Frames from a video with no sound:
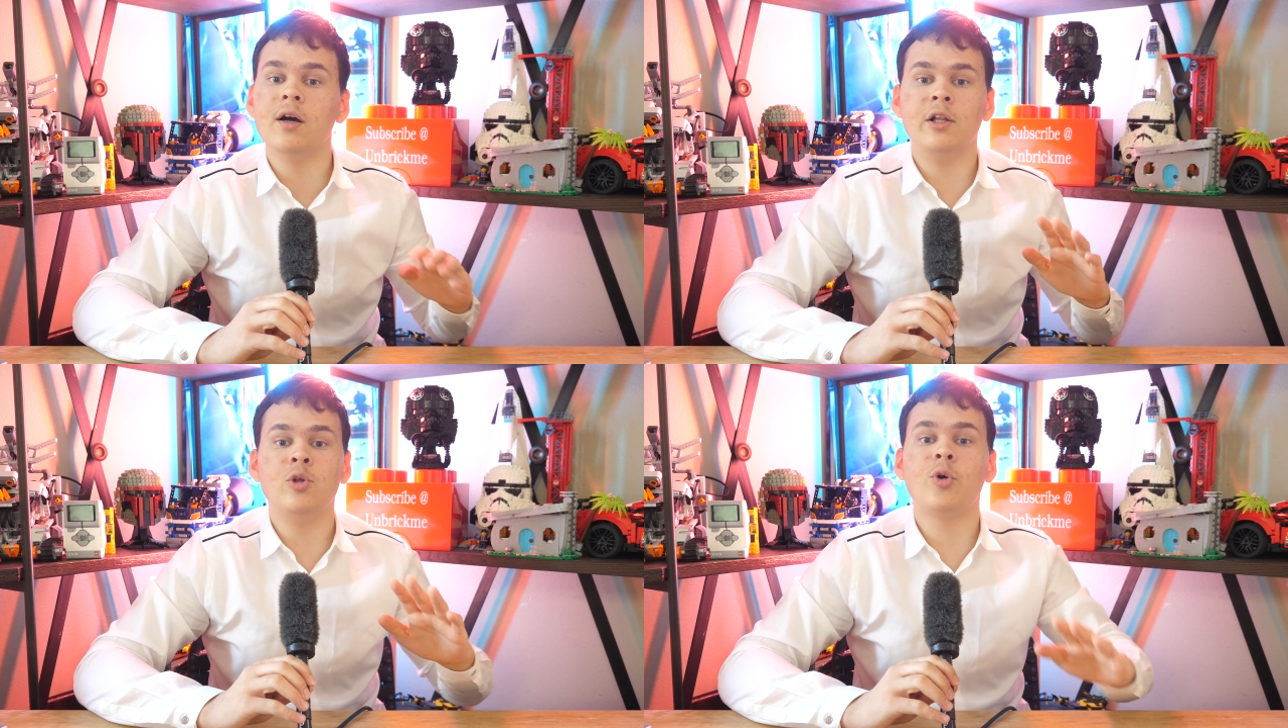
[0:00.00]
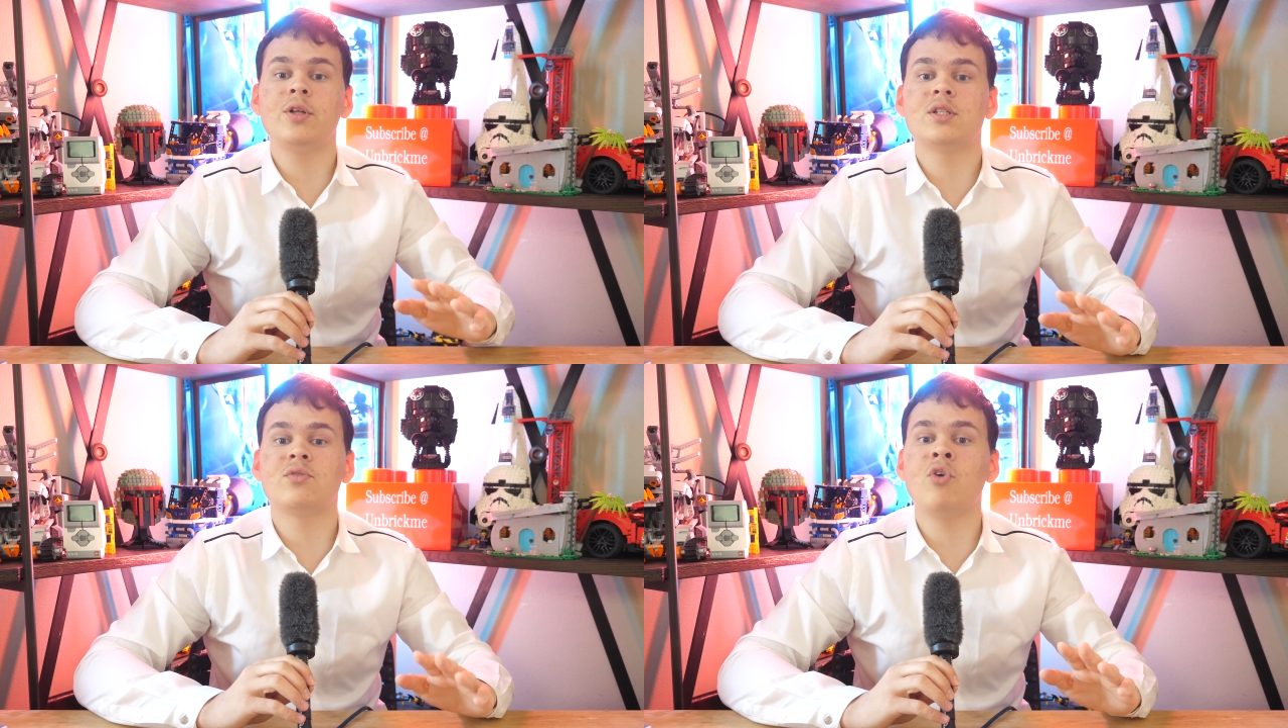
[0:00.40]

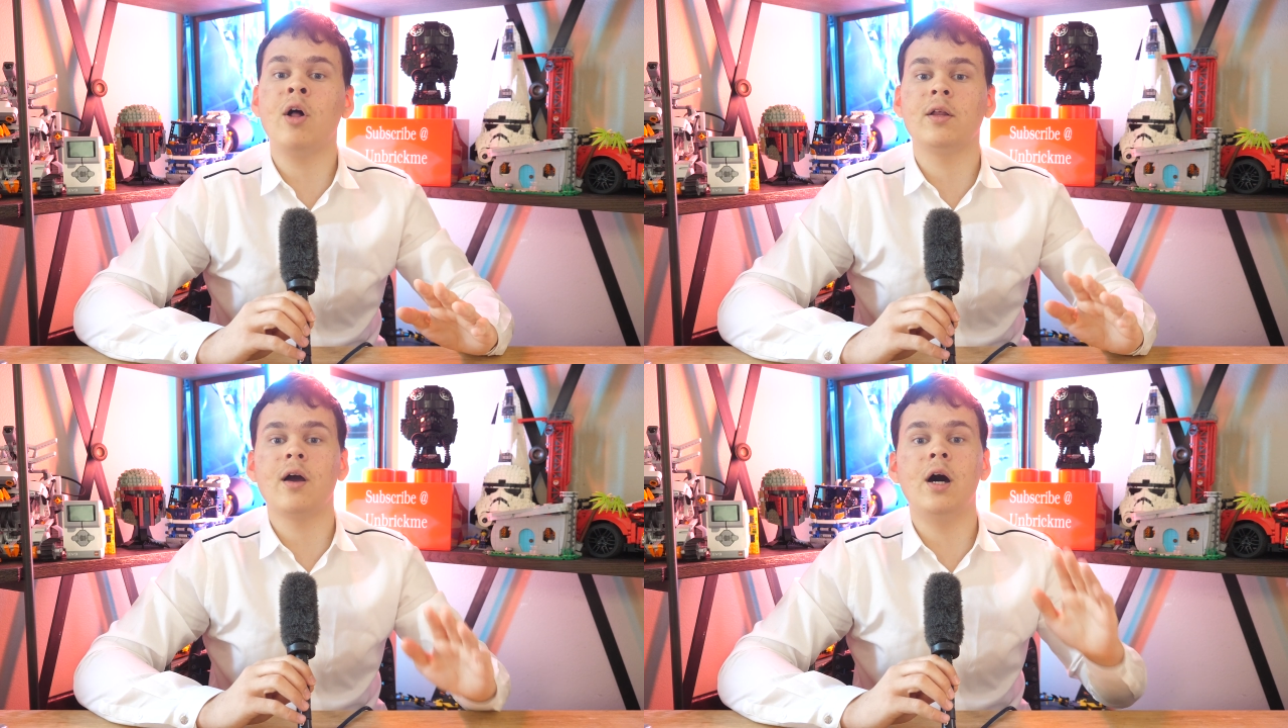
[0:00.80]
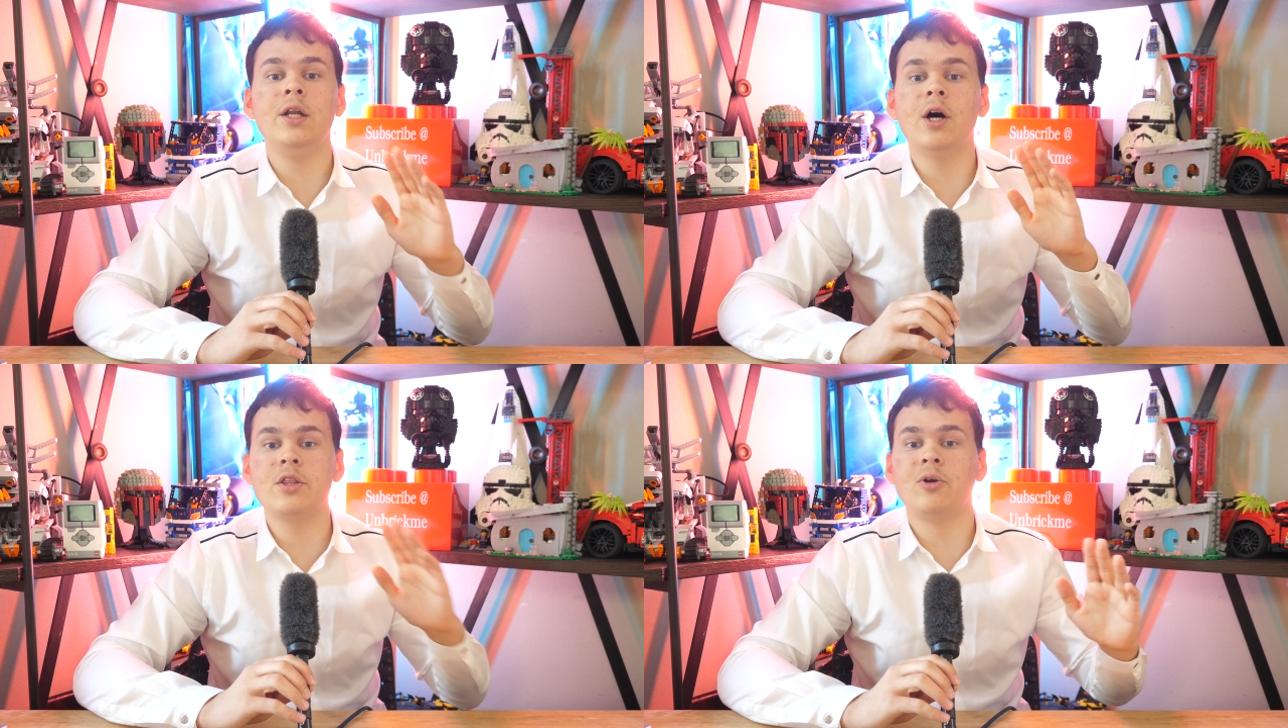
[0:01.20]
Laurens Valk,
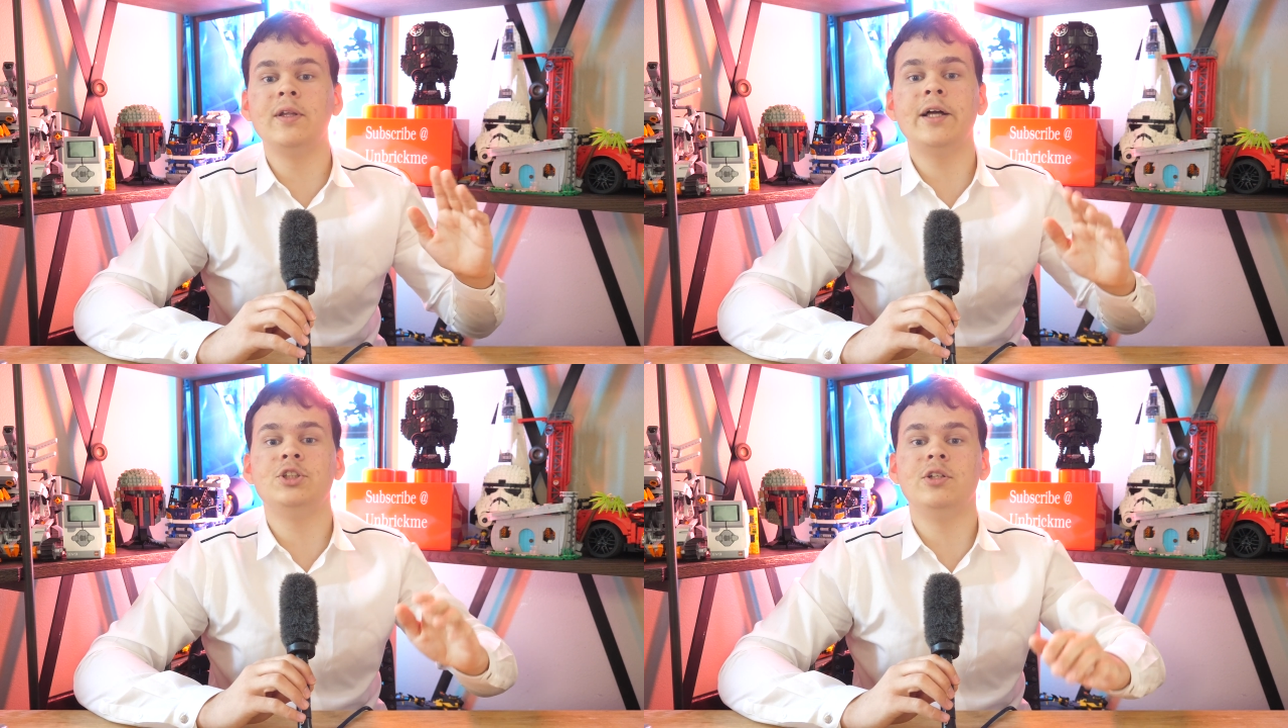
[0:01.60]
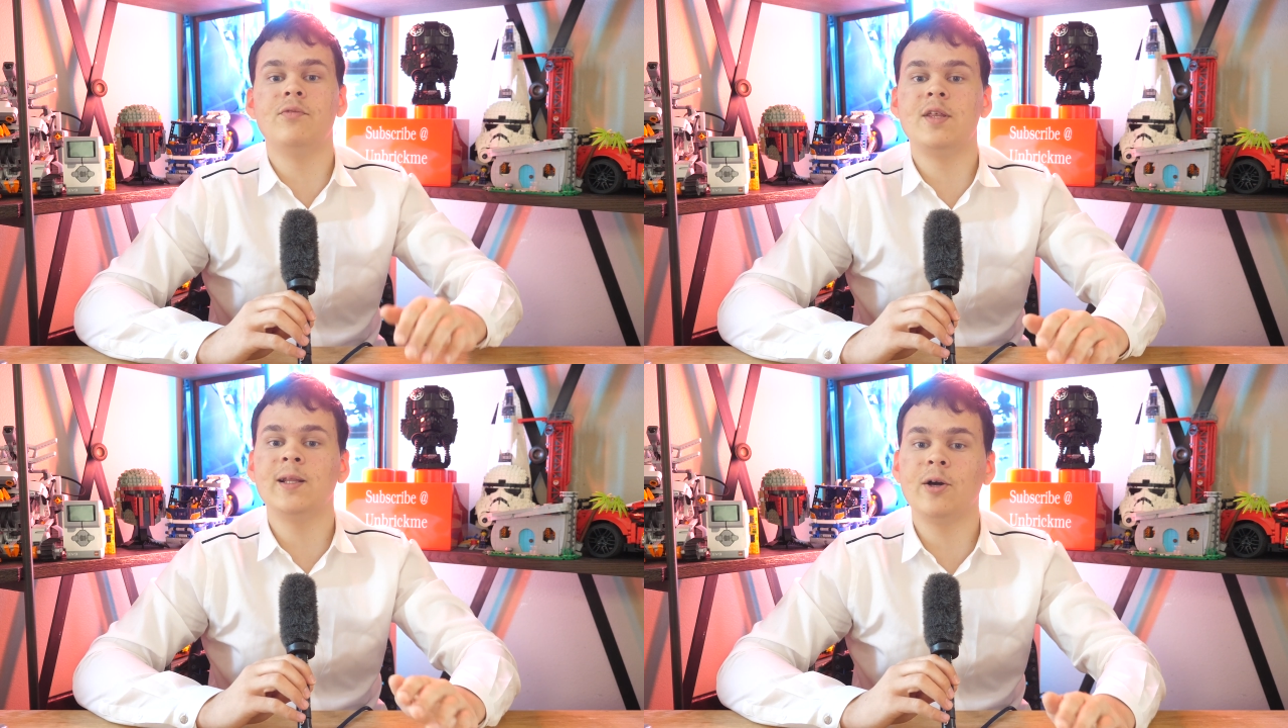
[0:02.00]
another legend
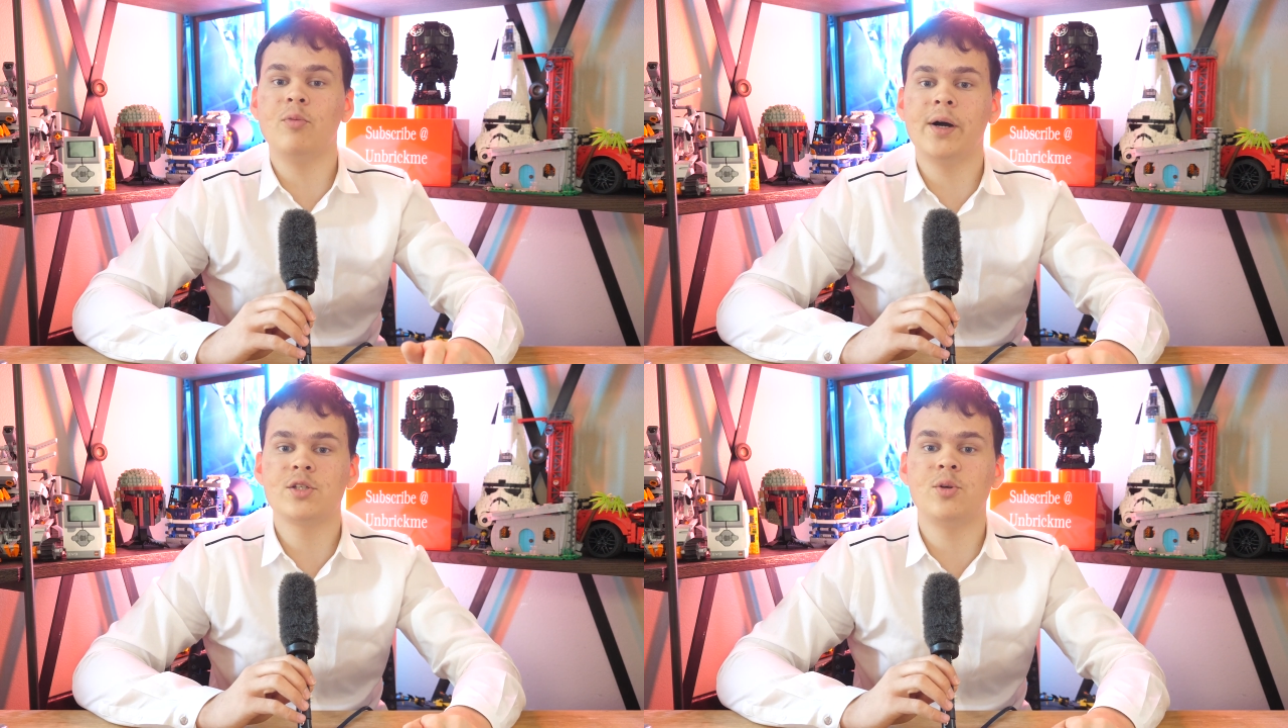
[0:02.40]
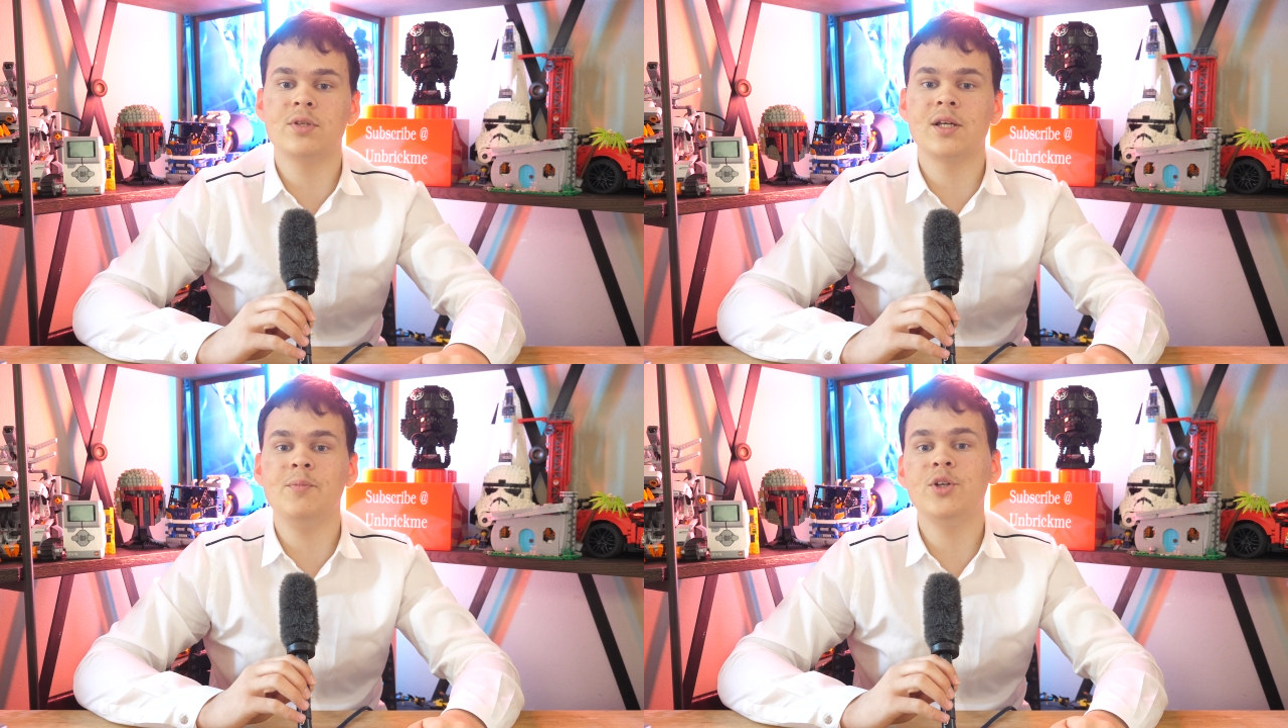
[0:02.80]
of the LEGO
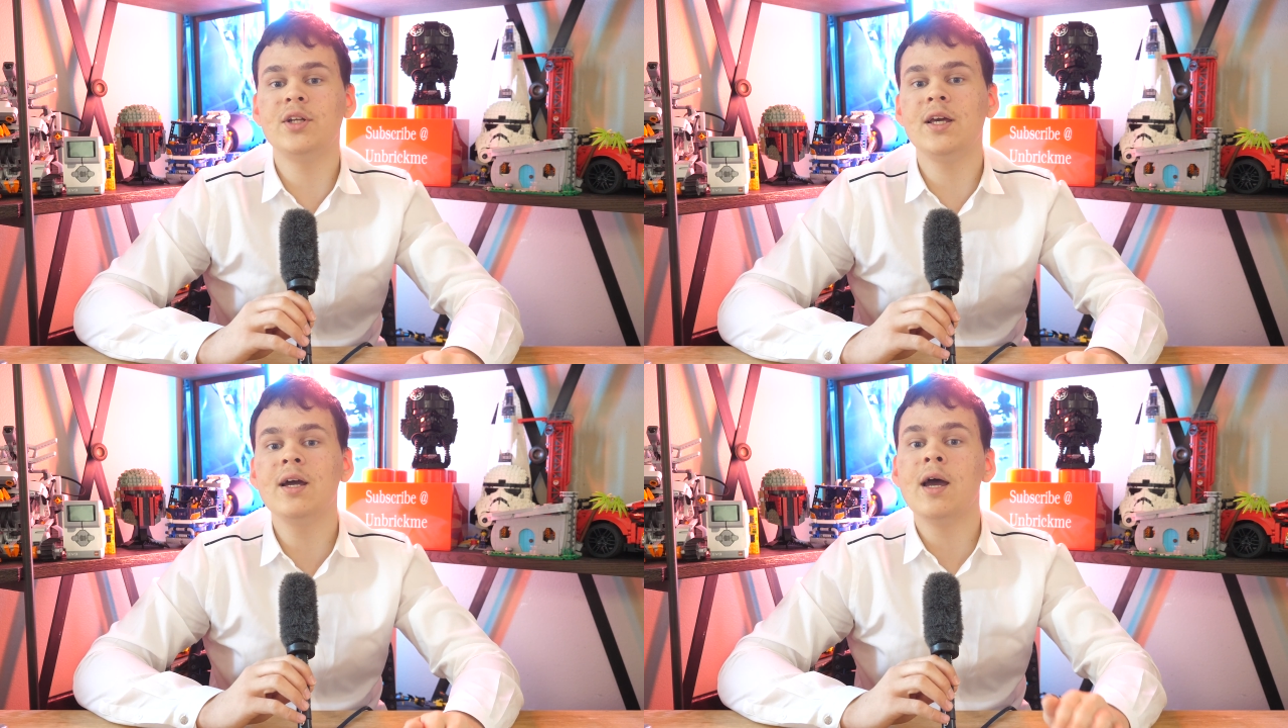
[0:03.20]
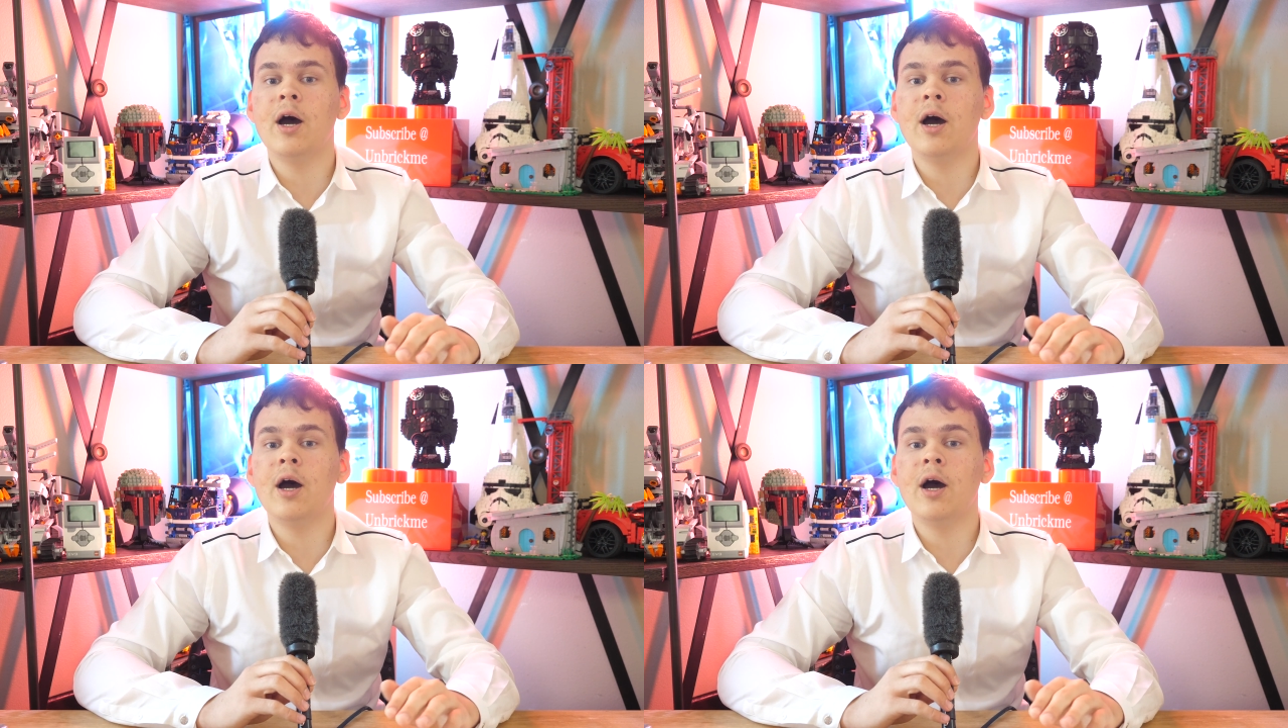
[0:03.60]
Mindstorms community,